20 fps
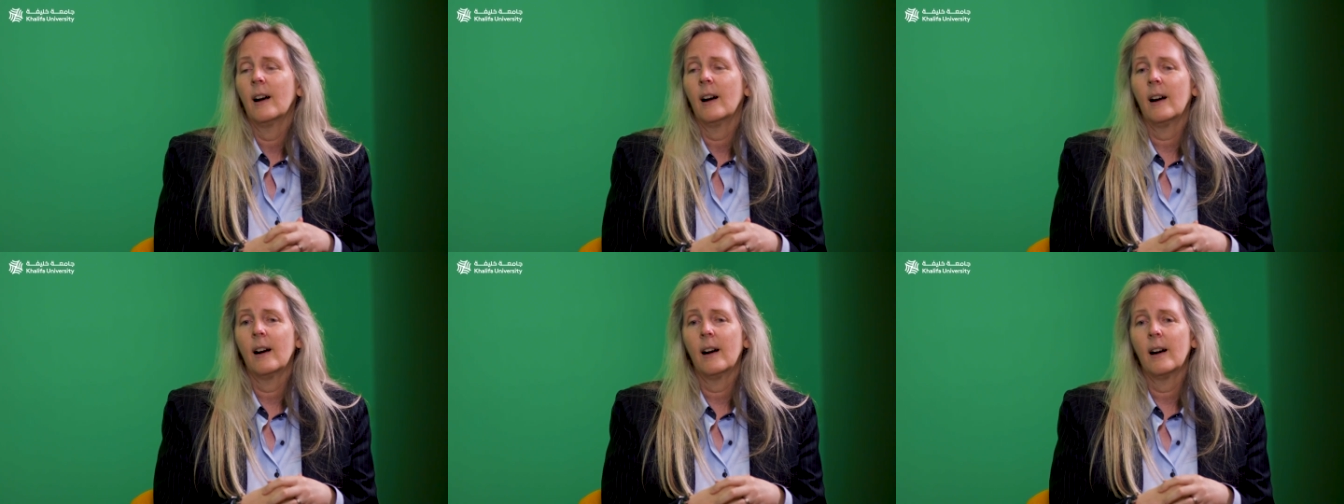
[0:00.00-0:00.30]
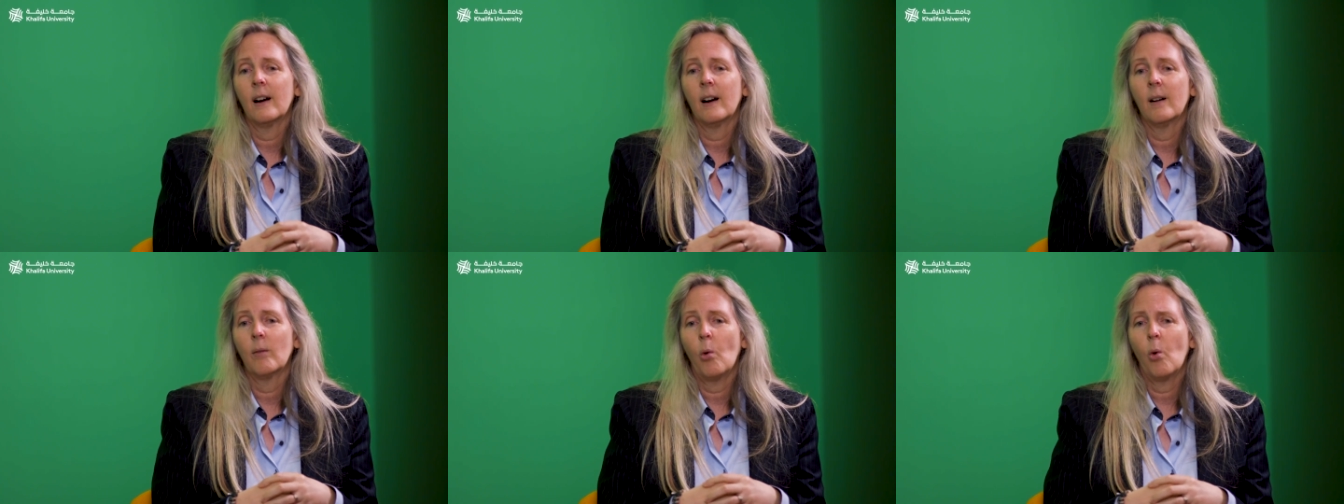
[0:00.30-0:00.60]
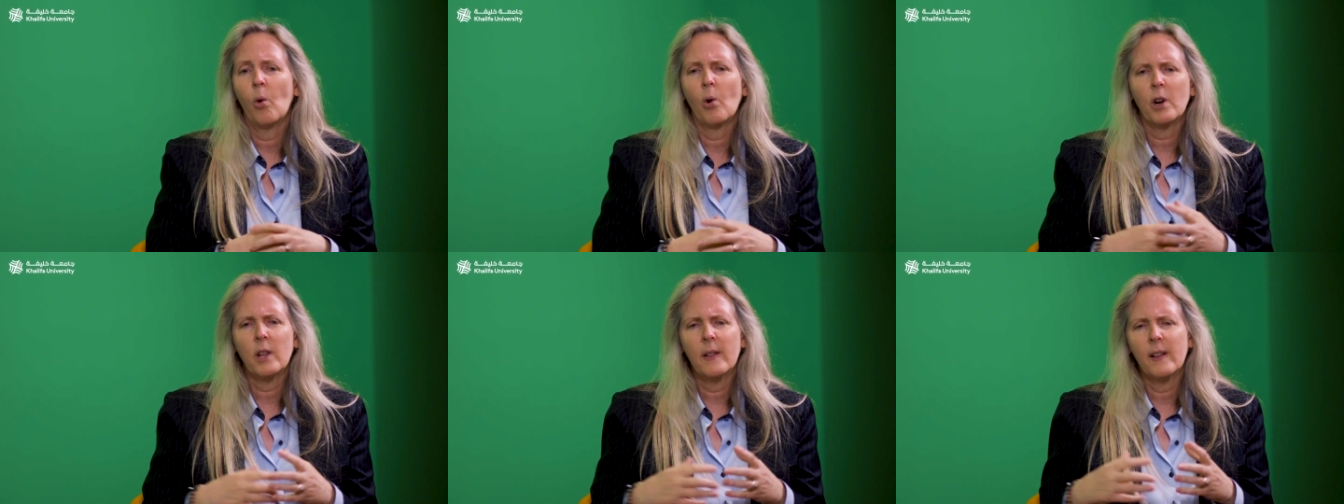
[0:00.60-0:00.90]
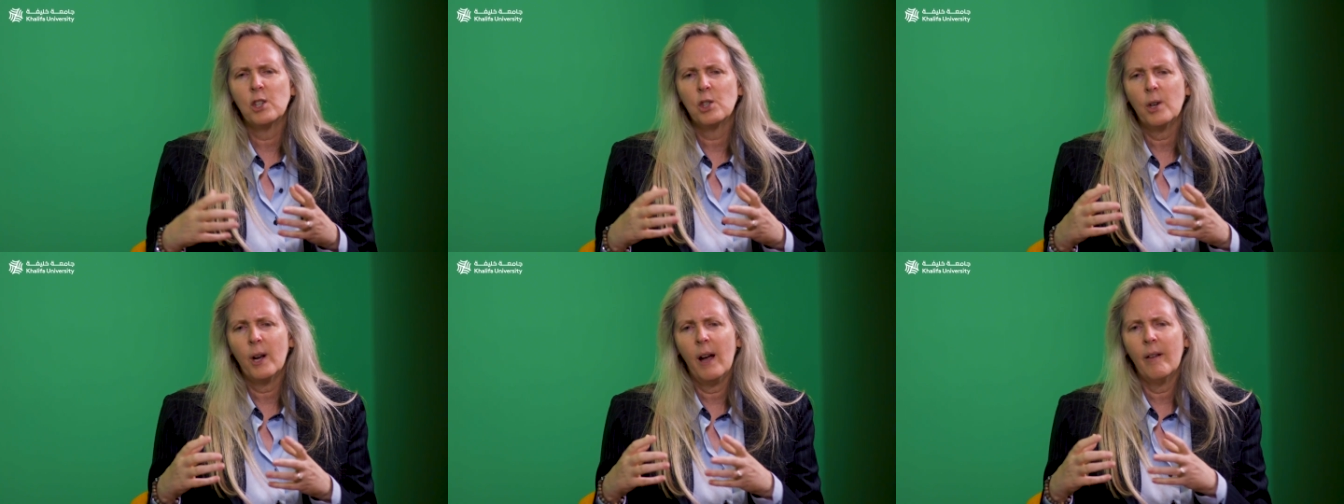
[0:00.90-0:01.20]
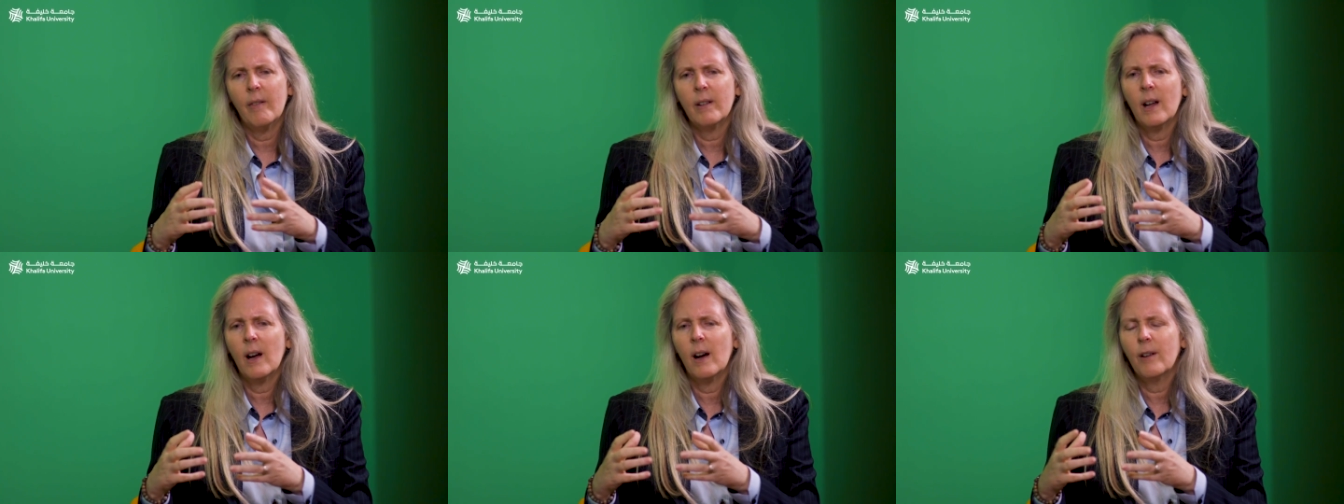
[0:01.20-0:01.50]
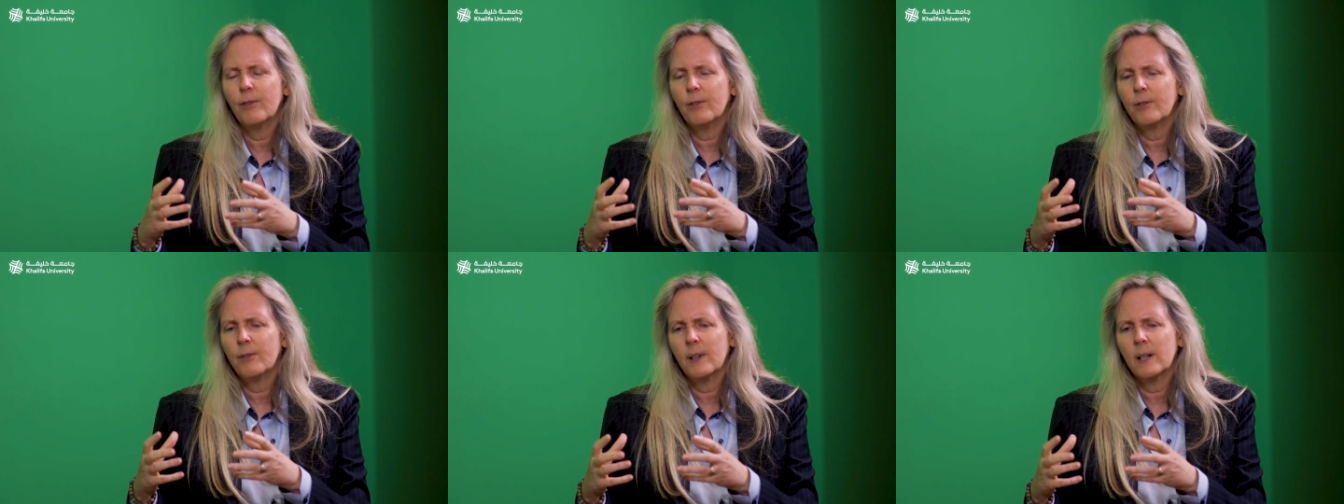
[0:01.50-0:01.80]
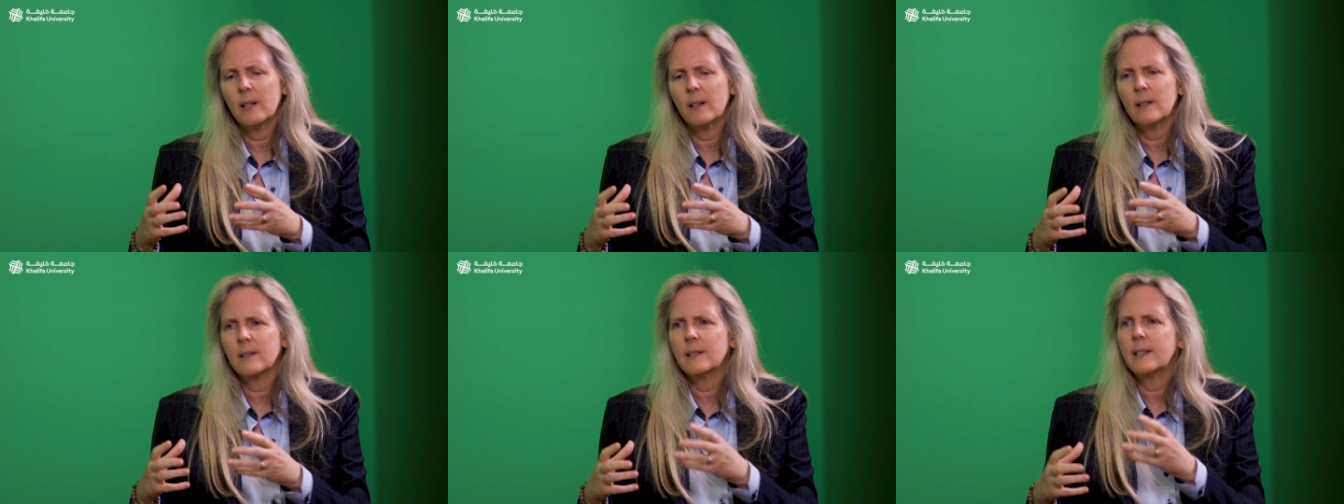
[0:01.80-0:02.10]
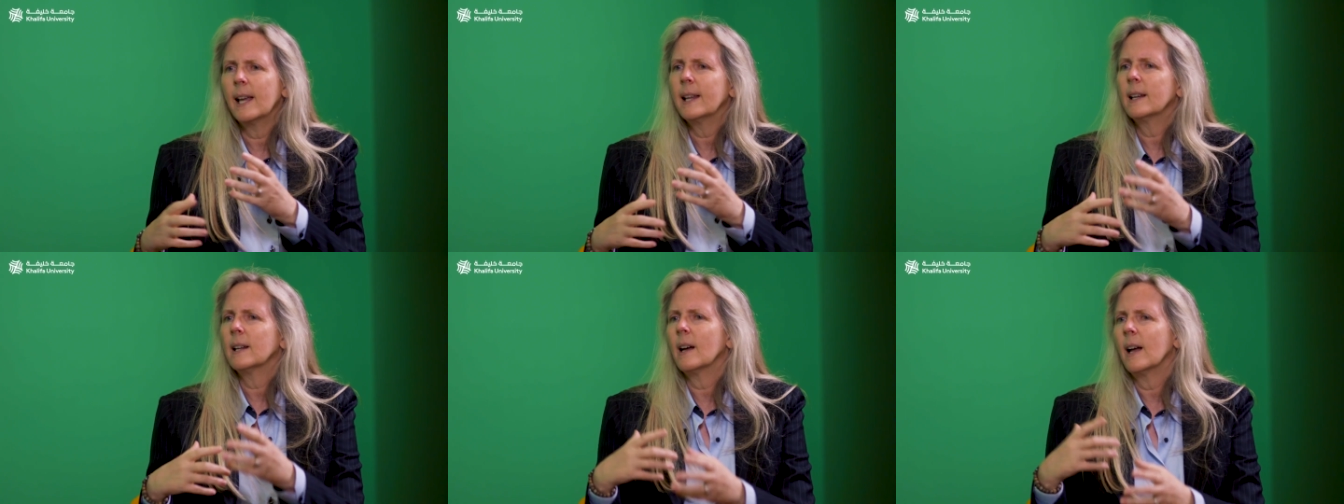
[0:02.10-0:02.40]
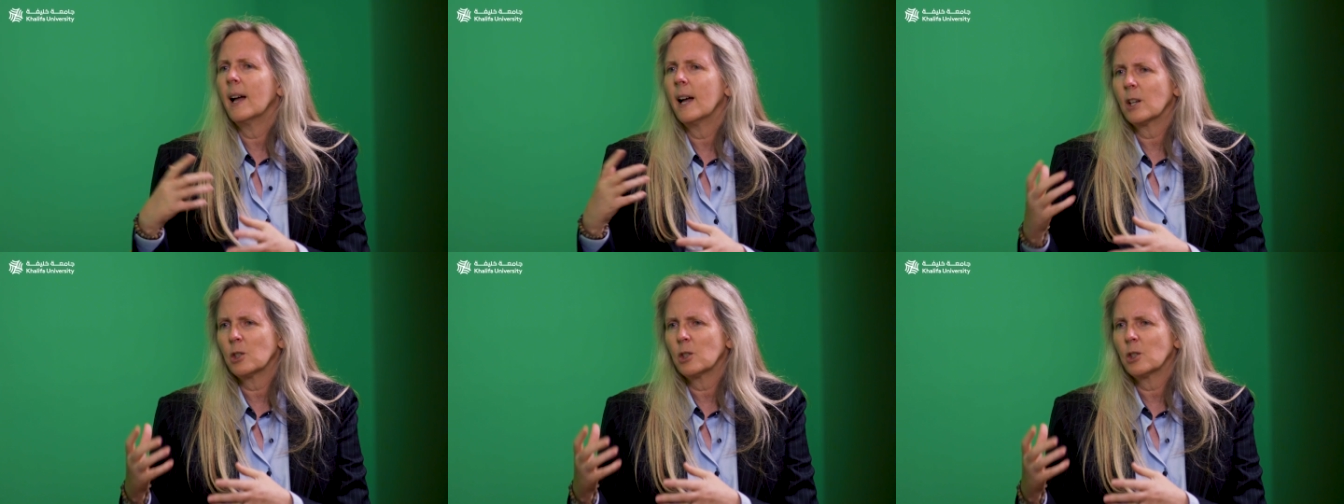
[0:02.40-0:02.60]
or that you have enough data